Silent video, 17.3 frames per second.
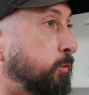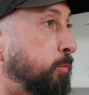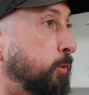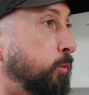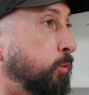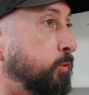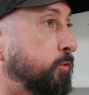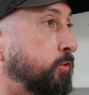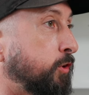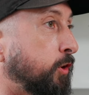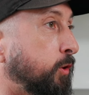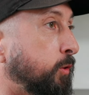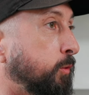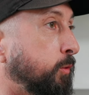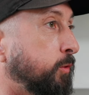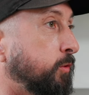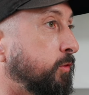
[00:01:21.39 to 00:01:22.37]
but
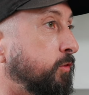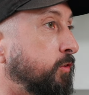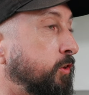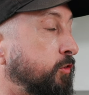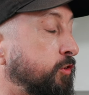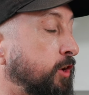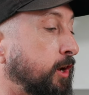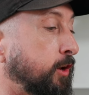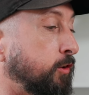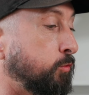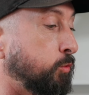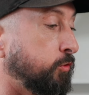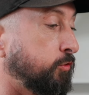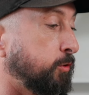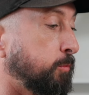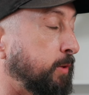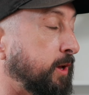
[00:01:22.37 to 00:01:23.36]
also the challenge
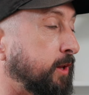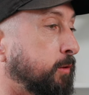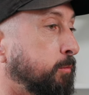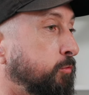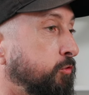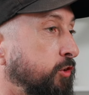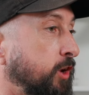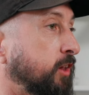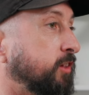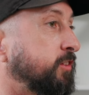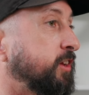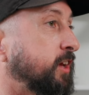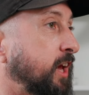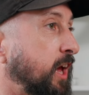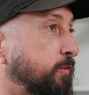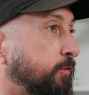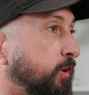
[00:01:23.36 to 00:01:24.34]
was to make them gel
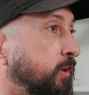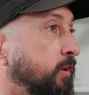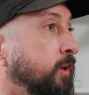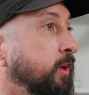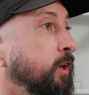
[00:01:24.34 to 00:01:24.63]
together